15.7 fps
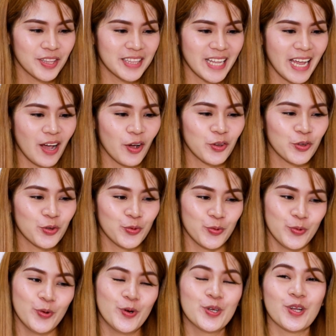hindi.
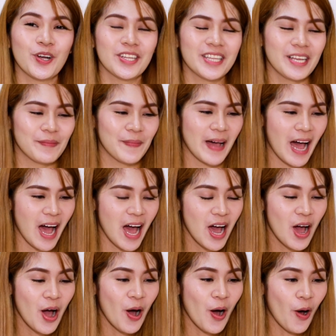Yun. O, diba?
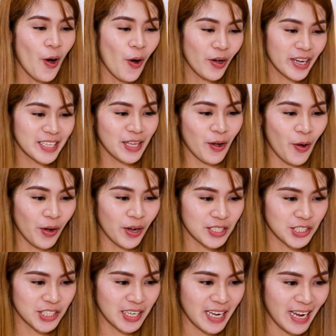Okay na okay
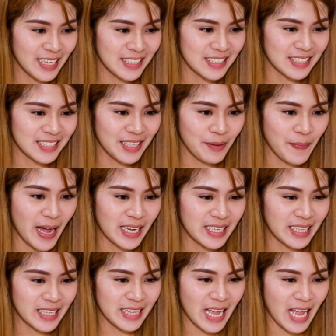siya guys, diba?
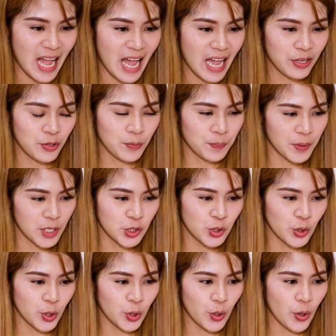Git na yung
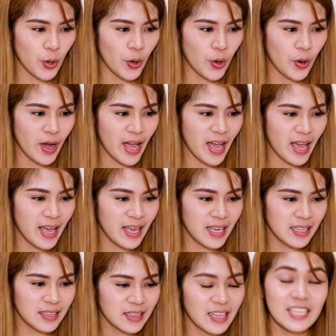picture ko,
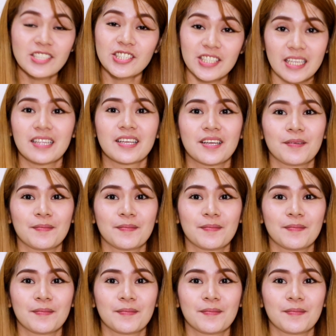and that's it.